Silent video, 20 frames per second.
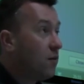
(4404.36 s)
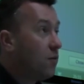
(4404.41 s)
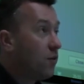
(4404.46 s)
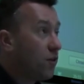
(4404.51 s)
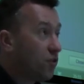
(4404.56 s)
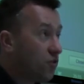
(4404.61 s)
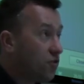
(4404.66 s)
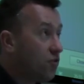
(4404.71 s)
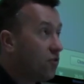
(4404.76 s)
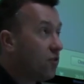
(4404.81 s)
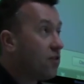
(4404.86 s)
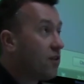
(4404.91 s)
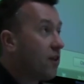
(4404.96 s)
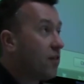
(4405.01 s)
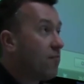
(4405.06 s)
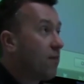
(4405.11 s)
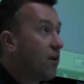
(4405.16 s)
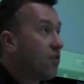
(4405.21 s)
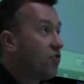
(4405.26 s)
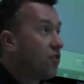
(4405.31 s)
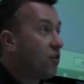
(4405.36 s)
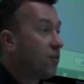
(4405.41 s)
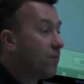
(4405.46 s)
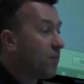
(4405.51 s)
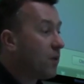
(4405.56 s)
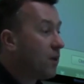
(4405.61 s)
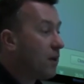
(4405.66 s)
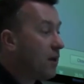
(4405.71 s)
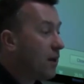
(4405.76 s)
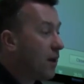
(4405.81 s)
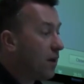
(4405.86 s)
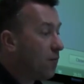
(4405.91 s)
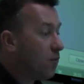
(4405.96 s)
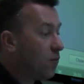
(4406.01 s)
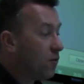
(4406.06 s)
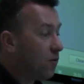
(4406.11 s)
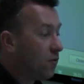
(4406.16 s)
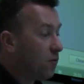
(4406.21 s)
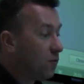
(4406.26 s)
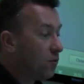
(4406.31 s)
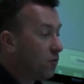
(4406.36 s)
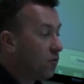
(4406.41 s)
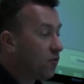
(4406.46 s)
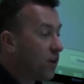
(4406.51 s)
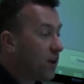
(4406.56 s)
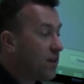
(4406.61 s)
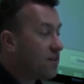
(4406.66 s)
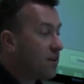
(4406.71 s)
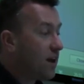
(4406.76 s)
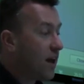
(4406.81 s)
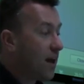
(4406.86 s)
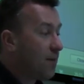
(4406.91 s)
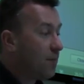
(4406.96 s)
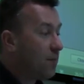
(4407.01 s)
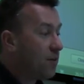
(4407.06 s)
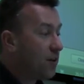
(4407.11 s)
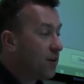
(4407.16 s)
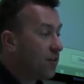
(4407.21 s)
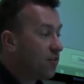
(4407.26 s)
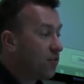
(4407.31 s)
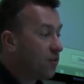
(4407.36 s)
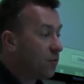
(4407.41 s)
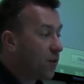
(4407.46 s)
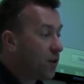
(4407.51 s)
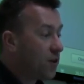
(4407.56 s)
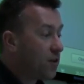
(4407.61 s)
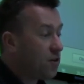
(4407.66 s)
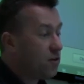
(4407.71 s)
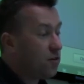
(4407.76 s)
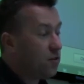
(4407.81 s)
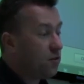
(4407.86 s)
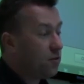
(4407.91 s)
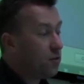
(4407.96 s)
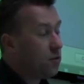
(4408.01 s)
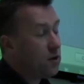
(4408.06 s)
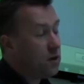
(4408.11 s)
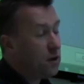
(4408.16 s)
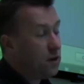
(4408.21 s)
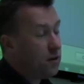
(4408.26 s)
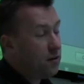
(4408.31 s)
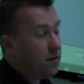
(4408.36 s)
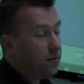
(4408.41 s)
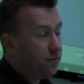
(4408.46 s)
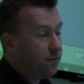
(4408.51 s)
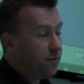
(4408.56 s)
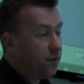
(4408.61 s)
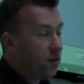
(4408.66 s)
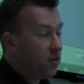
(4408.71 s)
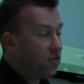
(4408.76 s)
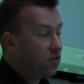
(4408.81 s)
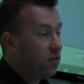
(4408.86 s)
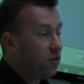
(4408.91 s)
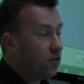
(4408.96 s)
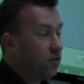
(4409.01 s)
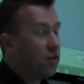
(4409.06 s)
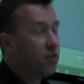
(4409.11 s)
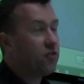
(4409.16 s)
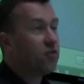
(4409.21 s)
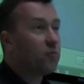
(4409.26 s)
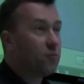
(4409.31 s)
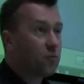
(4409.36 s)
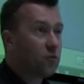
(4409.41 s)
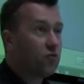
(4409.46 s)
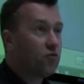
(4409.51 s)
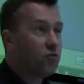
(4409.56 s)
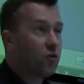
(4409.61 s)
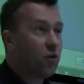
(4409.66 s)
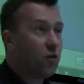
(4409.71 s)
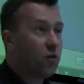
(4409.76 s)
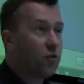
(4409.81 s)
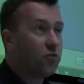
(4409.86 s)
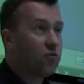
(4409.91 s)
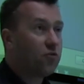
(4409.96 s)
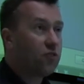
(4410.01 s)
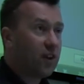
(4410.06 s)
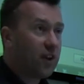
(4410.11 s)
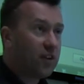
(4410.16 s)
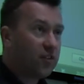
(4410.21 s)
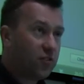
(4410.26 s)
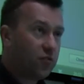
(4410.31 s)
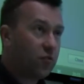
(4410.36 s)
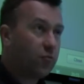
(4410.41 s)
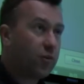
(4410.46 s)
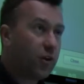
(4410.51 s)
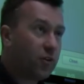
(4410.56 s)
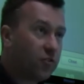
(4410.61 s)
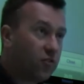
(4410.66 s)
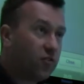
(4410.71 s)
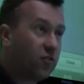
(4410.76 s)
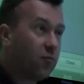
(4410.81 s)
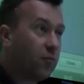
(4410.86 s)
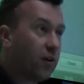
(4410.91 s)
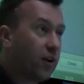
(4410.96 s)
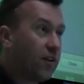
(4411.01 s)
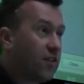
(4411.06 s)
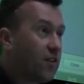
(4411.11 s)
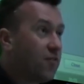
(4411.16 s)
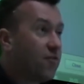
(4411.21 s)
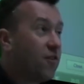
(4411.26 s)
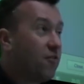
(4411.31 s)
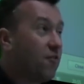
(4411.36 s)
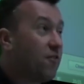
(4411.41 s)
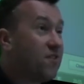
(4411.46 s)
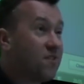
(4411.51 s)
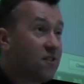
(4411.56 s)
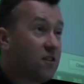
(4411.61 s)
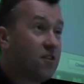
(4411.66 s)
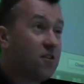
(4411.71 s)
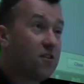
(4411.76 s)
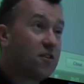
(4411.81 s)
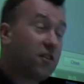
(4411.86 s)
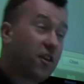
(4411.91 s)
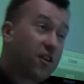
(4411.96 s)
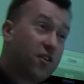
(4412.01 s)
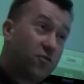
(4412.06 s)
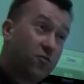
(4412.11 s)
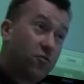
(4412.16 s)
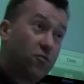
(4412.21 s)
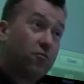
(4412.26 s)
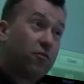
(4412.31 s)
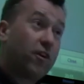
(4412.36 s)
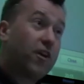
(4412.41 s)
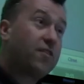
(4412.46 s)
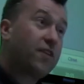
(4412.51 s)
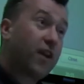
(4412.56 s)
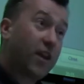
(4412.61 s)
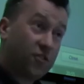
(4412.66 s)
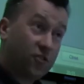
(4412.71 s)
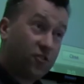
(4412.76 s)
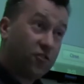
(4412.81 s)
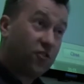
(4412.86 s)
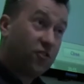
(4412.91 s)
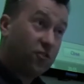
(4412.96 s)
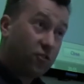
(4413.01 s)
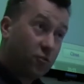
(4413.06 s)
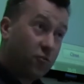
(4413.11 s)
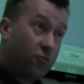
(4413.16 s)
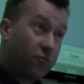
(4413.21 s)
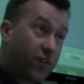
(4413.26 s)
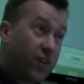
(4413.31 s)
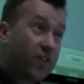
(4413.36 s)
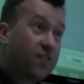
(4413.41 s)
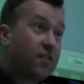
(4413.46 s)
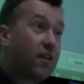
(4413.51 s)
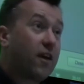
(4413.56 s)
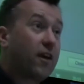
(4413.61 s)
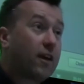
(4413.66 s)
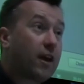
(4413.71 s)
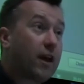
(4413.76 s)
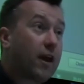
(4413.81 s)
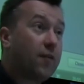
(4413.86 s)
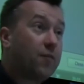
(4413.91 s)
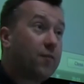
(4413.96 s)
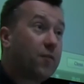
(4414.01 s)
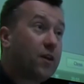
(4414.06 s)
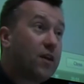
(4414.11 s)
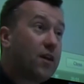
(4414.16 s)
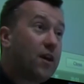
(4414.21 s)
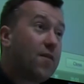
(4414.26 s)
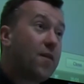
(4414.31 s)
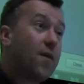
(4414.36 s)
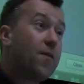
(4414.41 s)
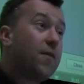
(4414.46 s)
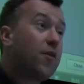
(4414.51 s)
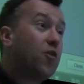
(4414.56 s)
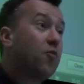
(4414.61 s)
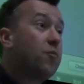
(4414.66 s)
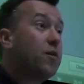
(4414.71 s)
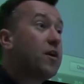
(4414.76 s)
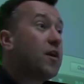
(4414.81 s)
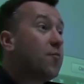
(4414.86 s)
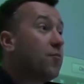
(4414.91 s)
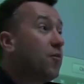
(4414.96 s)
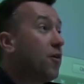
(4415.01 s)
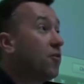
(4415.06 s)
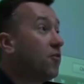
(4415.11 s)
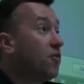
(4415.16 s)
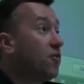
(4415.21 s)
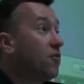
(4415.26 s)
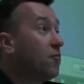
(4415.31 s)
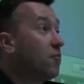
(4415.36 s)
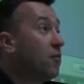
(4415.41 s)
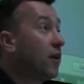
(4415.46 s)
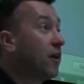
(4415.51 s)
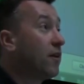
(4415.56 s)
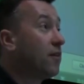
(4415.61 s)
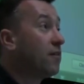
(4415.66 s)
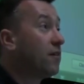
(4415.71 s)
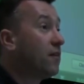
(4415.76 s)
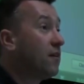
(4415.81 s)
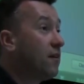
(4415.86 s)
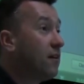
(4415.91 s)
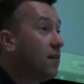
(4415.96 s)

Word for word: which you can then measure. And what will tend to happen is that when you first look at some controls and say, is there a process in place? If there isn't, then you'll raise actions and you'll fix that gap, and then there'll be a process in place.